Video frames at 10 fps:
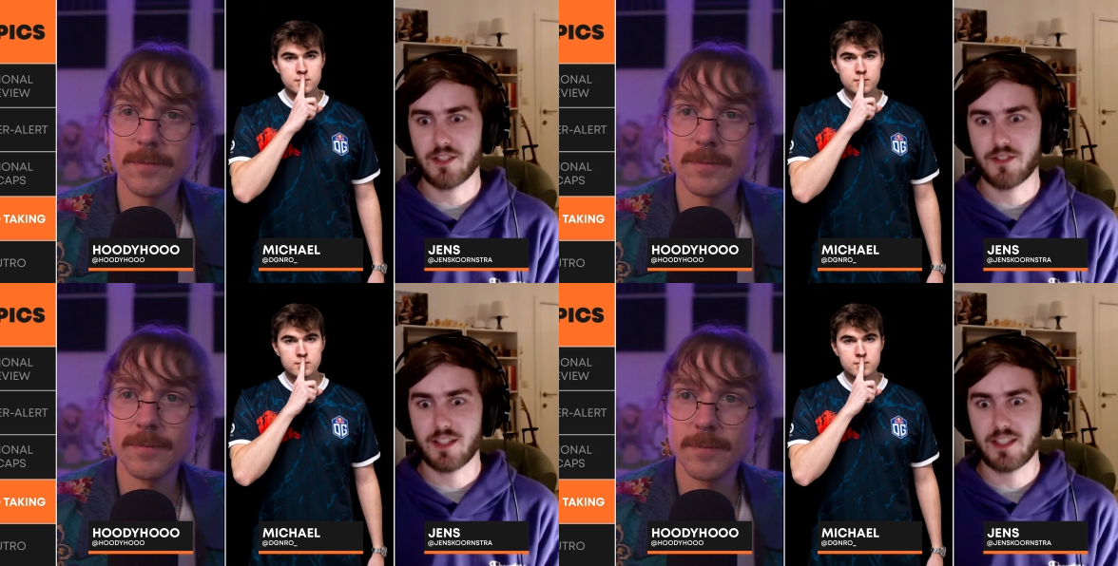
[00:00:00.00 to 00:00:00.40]

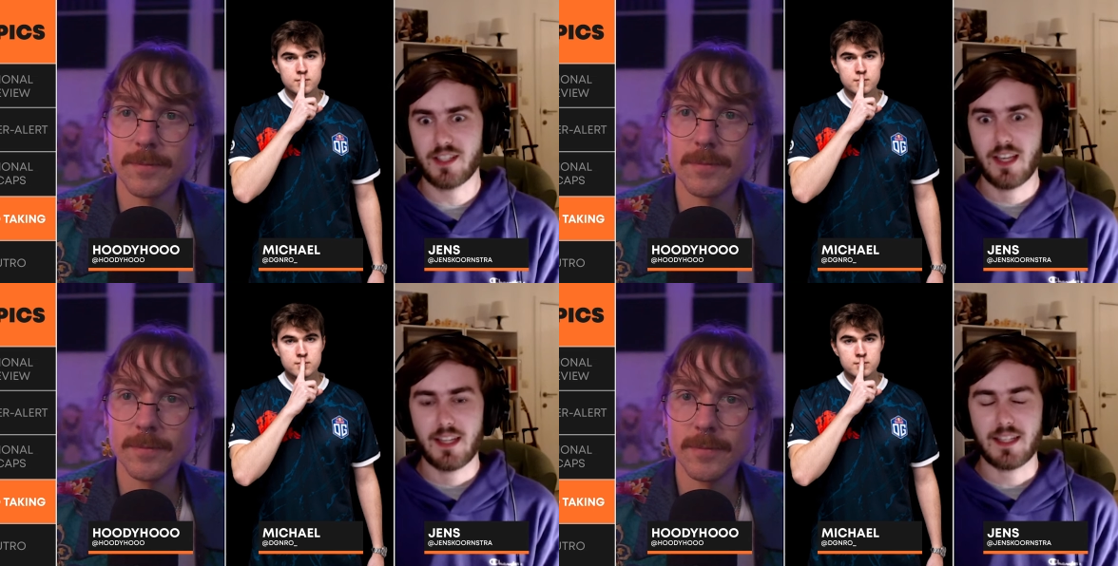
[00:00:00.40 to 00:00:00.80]
Speaker 1: are
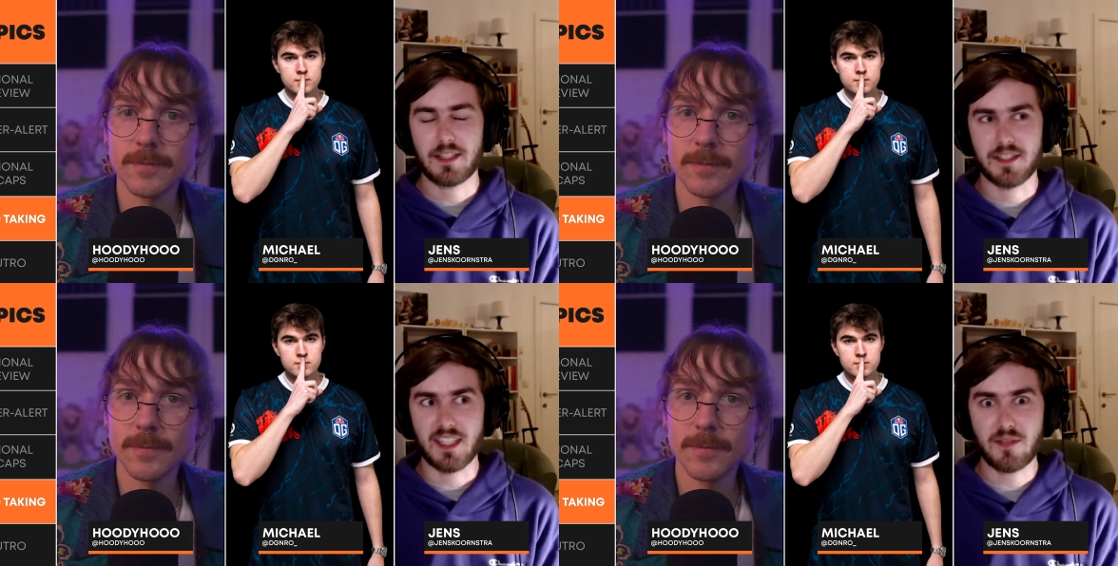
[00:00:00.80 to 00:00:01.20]
structured.
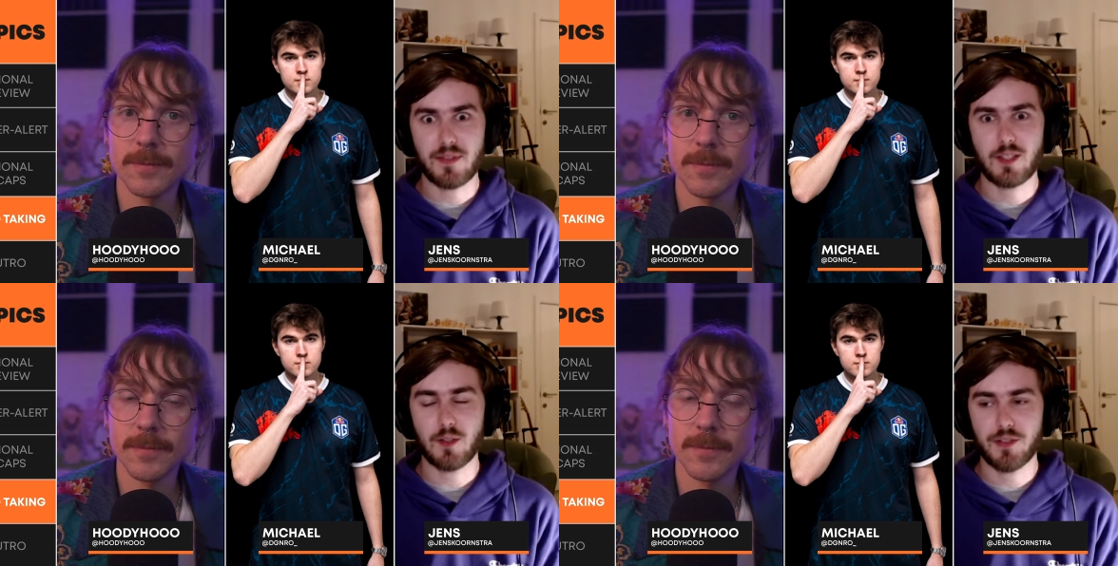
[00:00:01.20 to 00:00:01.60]
It's
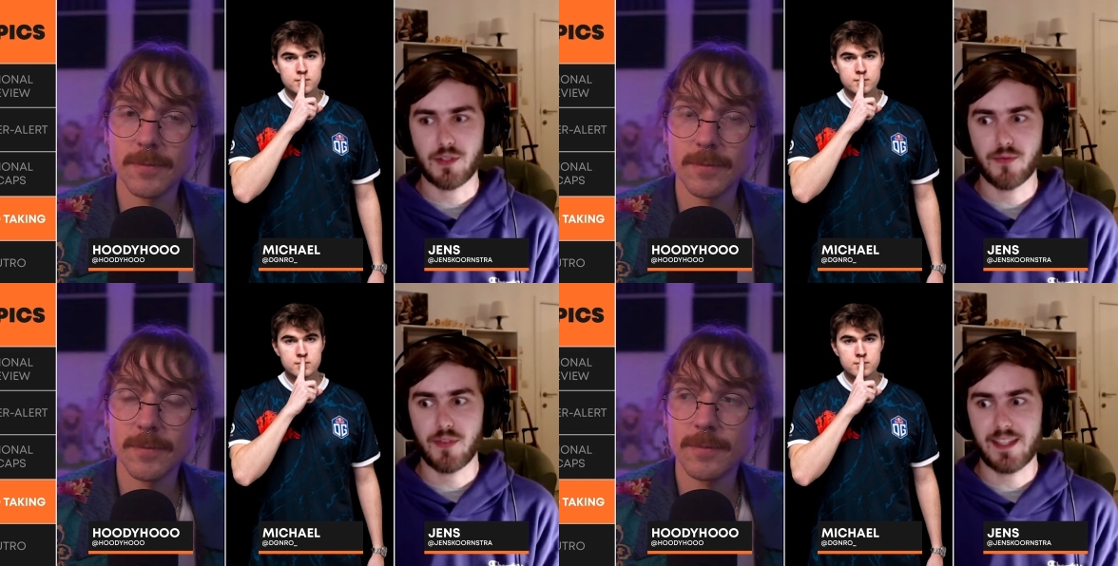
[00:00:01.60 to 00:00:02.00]
difficult
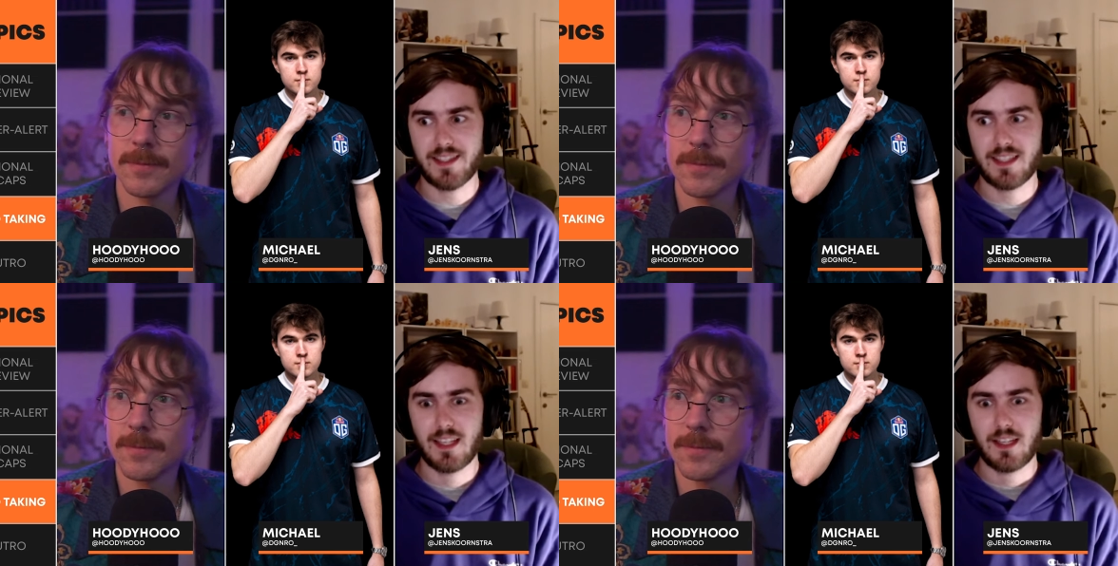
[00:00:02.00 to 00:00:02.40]
to
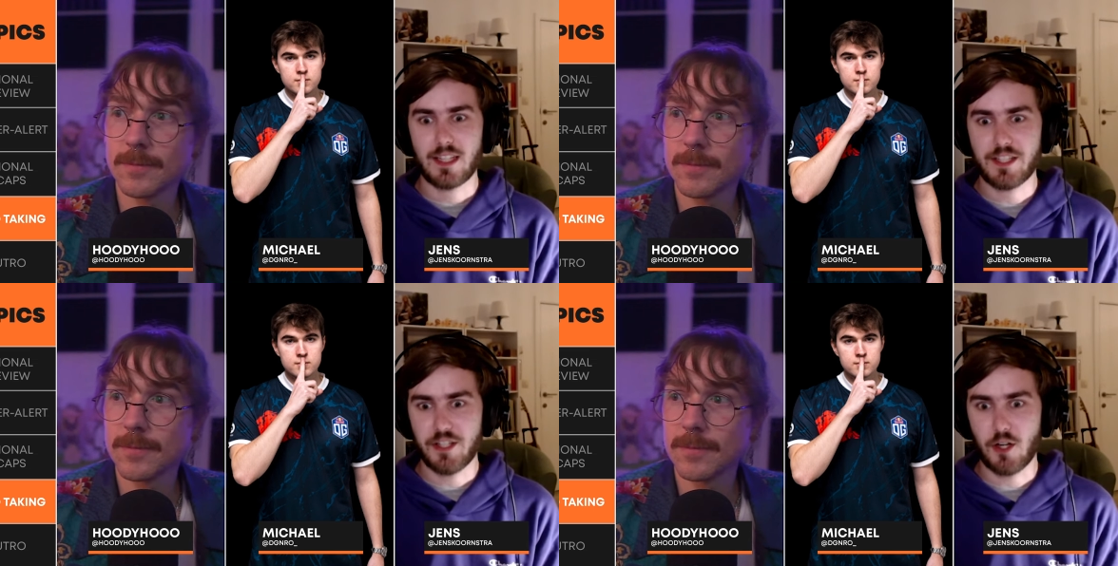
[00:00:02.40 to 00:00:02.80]
fit
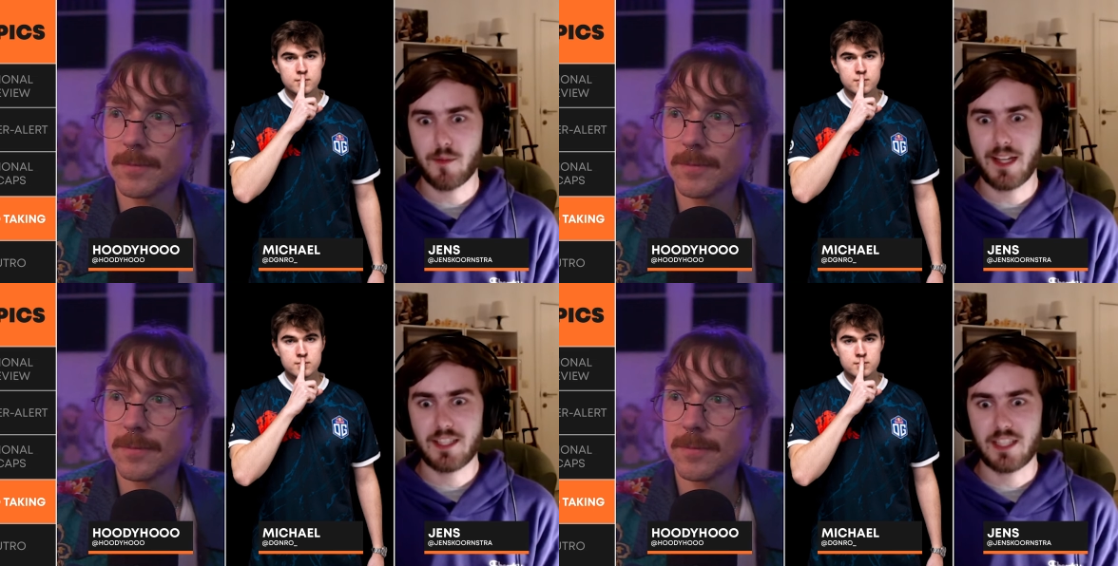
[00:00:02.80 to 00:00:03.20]
a
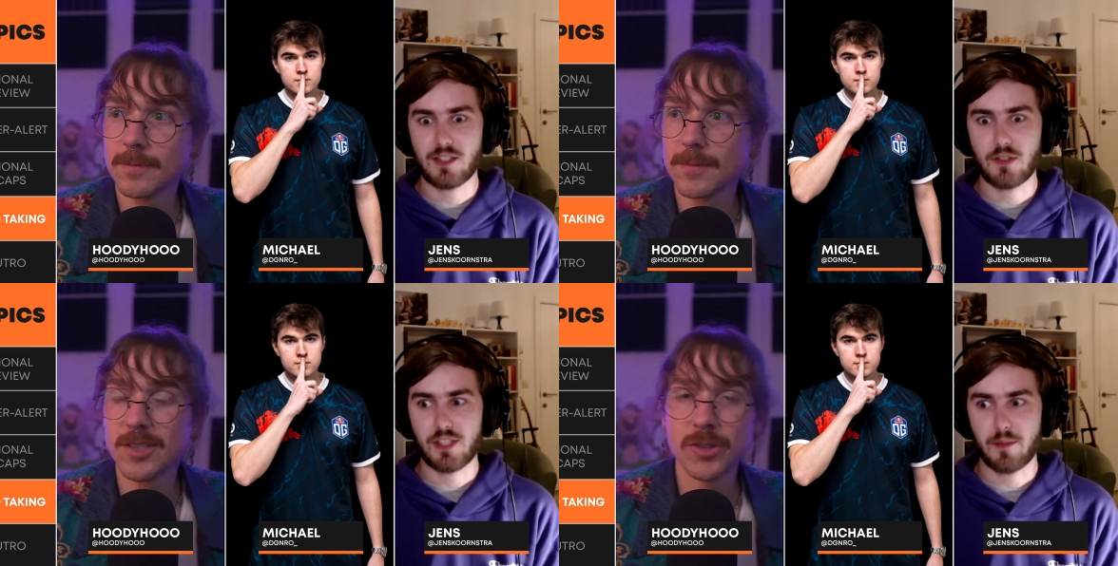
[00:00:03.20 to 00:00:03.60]
show match
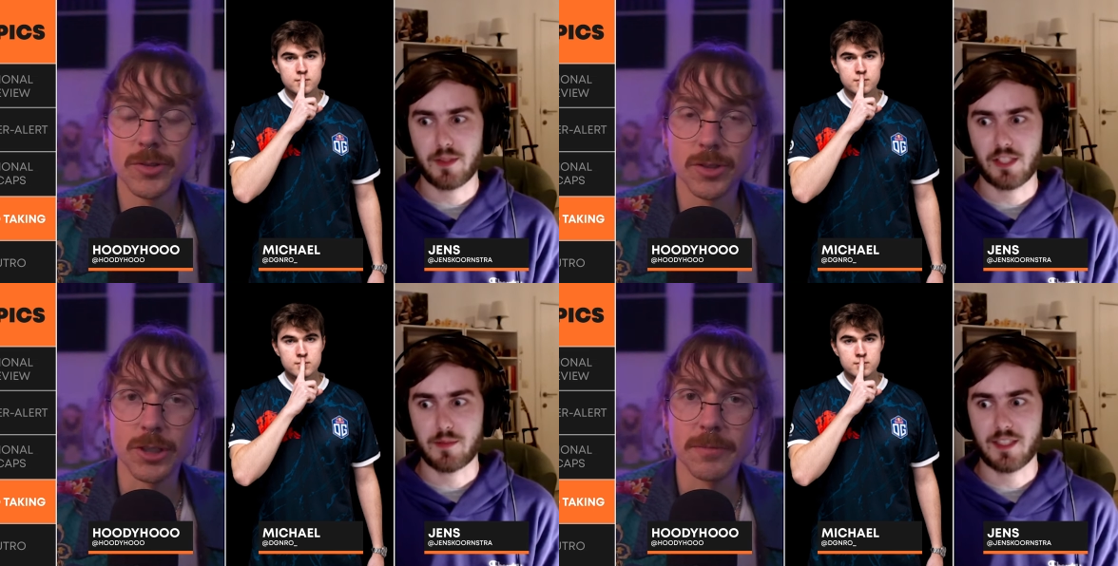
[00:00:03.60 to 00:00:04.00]
into
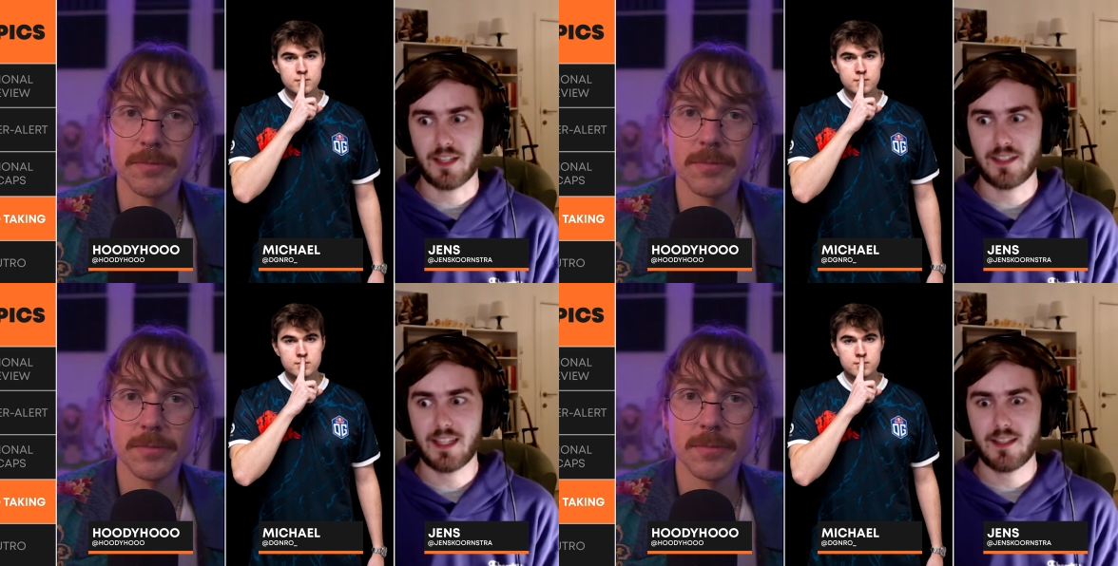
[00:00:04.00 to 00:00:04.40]
Championship yeah.
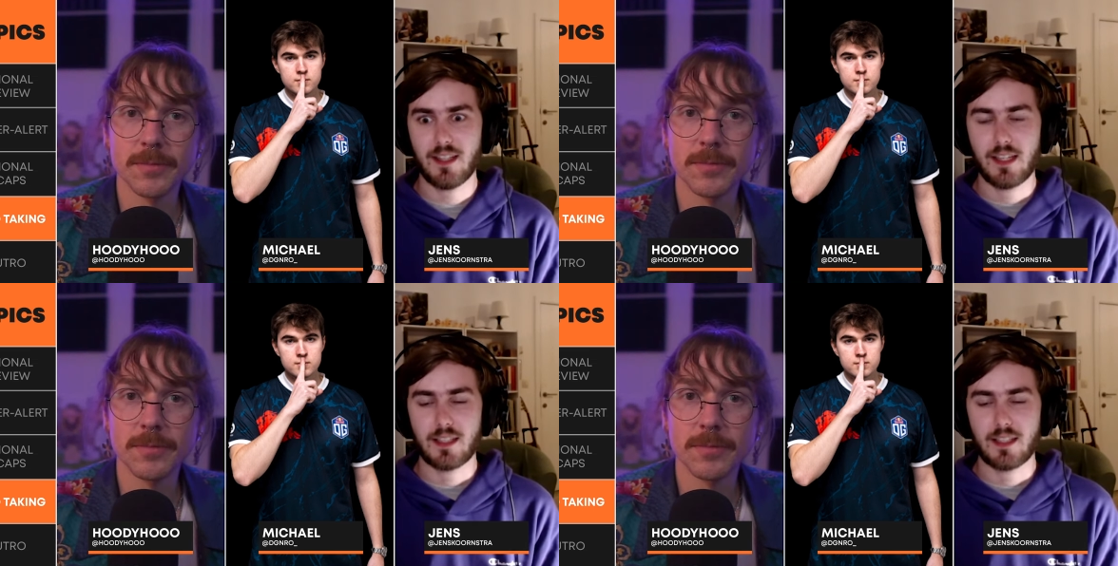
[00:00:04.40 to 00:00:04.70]
Sunday.